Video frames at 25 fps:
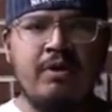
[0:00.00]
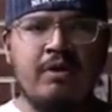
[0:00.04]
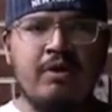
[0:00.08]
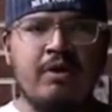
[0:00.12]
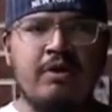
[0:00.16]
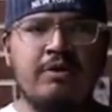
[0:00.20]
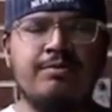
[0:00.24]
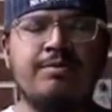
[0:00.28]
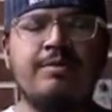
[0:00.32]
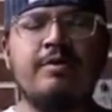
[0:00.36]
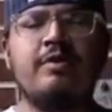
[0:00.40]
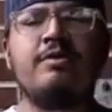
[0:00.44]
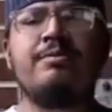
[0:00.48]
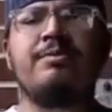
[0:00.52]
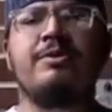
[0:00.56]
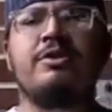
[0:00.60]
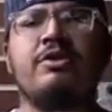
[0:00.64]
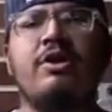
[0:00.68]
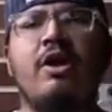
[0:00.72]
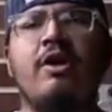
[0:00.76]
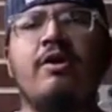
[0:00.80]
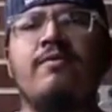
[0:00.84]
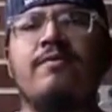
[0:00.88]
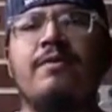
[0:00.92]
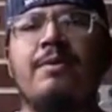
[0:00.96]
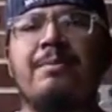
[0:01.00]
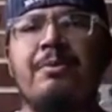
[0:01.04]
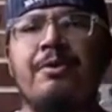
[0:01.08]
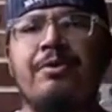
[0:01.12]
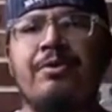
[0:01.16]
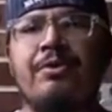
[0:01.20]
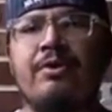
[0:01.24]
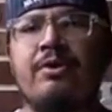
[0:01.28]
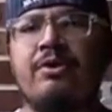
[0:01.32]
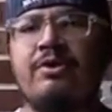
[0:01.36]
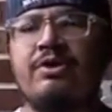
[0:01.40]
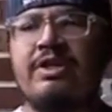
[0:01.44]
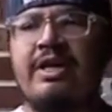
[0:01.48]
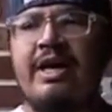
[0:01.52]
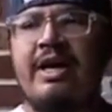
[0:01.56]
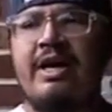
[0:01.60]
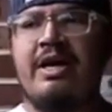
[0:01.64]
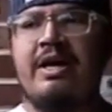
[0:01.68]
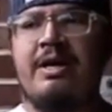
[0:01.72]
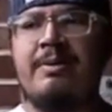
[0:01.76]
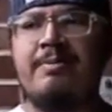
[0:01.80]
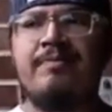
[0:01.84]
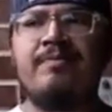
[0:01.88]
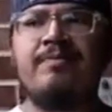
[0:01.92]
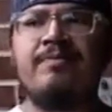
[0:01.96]
Because we're going to be starting from the third
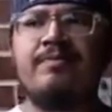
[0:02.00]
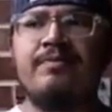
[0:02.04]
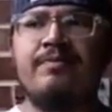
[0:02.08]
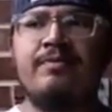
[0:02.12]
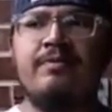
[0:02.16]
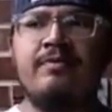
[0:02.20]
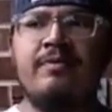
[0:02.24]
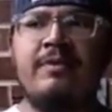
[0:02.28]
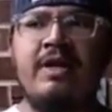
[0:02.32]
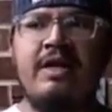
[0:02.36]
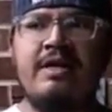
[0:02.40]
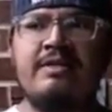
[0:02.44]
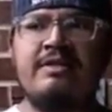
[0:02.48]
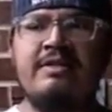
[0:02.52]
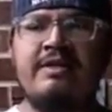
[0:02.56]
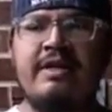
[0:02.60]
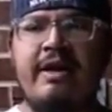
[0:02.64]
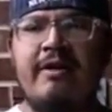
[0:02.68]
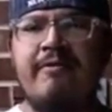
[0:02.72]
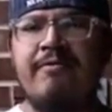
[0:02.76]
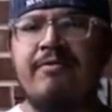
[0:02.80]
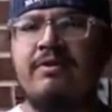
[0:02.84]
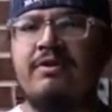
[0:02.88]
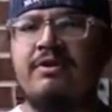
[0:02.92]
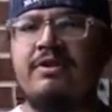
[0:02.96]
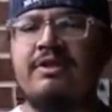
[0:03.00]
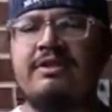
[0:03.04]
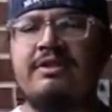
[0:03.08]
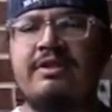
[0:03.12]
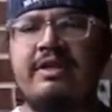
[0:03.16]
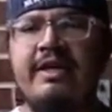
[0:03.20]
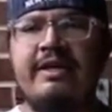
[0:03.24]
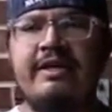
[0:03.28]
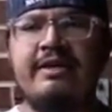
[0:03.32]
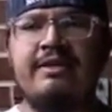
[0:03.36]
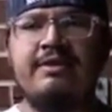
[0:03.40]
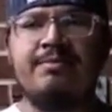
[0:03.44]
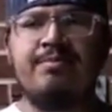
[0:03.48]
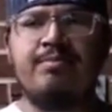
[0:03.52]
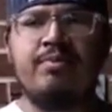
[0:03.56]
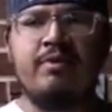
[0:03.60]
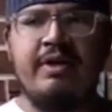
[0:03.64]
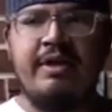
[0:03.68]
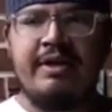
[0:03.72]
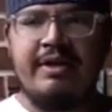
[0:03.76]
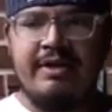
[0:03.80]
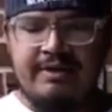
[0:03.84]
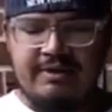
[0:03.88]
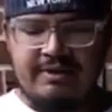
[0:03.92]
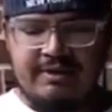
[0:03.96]
game that definitely takes
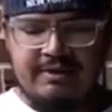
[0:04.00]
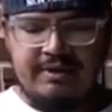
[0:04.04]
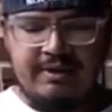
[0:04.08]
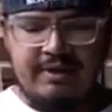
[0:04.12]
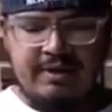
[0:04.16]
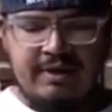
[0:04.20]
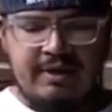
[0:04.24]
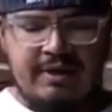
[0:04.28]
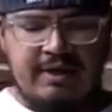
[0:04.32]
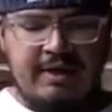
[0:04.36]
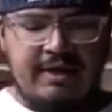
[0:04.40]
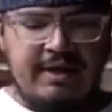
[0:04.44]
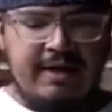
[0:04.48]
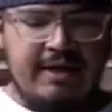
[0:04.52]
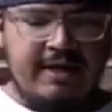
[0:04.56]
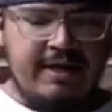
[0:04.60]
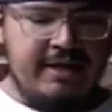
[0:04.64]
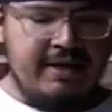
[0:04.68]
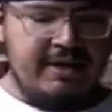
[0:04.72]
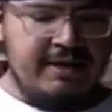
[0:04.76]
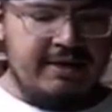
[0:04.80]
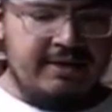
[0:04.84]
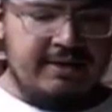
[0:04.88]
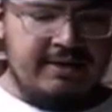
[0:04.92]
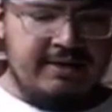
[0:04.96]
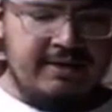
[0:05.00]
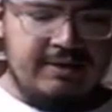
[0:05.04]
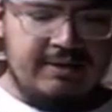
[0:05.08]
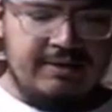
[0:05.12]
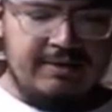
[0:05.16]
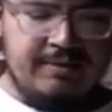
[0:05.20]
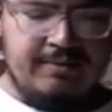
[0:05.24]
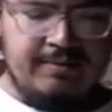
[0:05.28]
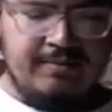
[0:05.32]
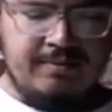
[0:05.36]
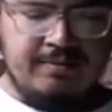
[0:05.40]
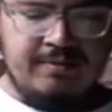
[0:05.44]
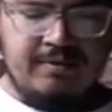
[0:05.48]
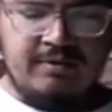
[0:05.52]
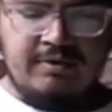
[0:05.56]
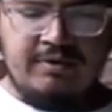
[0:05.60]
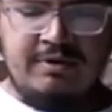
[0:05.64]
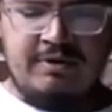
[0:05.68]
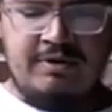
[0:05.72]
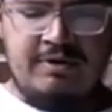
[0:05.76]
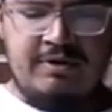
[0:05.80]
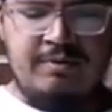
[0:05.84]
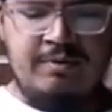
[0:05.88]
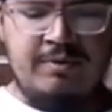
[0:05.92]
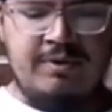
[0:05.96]
place. And
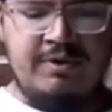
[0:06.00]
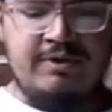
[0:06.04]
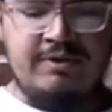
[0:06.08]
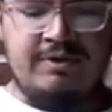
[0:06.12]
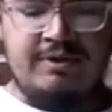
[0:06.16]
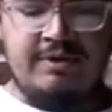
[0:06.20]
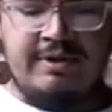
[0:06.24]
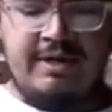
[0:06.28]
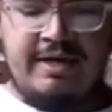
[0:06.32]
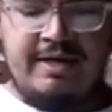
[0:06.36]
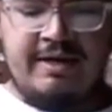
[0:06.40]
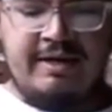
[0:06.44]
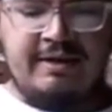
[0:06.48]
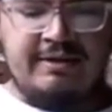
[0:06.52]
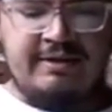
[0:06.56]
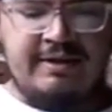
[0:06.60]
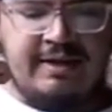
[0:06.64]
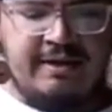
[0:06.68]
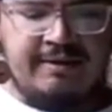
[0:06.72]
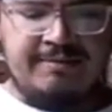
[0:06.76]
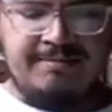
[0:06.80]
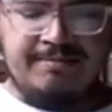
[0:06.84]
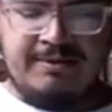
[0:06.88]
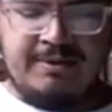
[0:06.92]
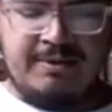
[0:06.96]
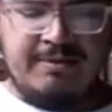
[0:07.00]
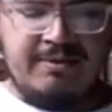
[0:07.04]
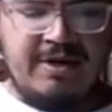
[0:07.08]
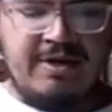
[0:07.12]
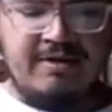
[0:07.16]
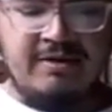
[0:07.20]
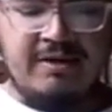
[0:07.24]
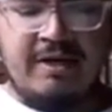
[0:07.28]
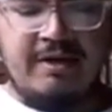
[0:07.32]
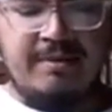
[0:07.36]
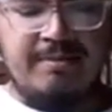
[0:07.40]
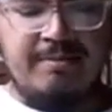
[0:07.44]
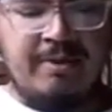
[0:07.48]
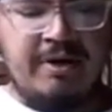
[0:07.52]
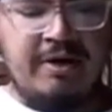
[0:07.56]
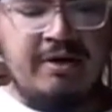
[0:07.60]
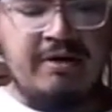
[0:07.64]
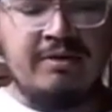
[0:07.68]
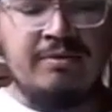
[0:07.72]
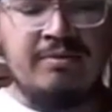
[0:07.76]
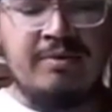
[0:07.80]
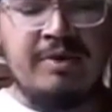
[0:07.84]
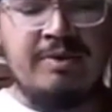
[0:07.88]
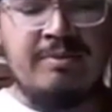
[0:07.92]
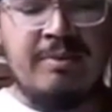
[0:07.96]
where's the date? Sometimes I can
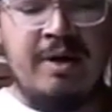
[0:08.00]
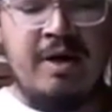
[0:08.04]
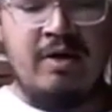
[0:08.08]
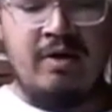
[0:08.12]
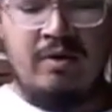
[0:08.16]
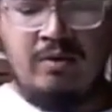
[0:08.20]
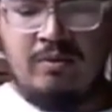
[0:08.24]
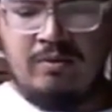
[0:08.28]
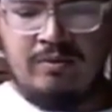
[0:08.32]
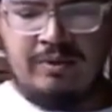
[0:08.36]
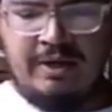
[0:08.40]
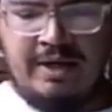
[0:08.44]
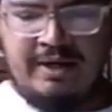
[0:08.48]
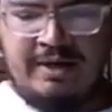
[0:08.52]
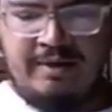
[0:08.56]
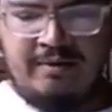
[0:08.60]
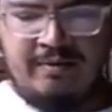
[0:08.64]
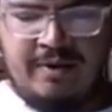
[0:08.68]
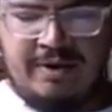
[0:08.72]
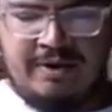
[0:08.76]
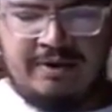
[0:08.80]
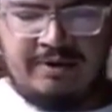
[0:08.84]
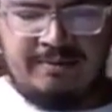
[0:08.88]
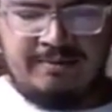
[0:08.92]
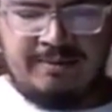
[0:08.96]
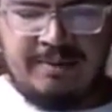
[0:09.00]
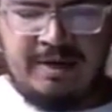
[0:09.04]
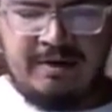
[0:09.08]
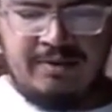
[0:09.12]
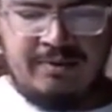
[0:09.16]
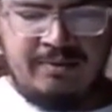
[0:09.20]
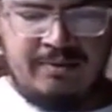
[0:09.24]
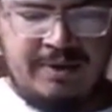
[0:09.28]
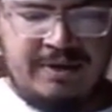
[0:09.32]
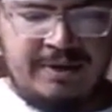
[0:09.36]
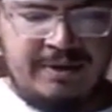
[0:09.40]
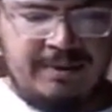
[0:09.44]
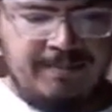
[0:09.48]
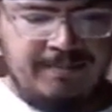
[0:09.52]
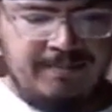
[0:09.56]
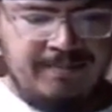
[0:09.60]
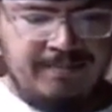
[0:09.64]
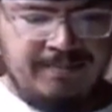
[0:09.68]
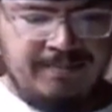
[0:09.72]
barely read my own handwriting, by the way.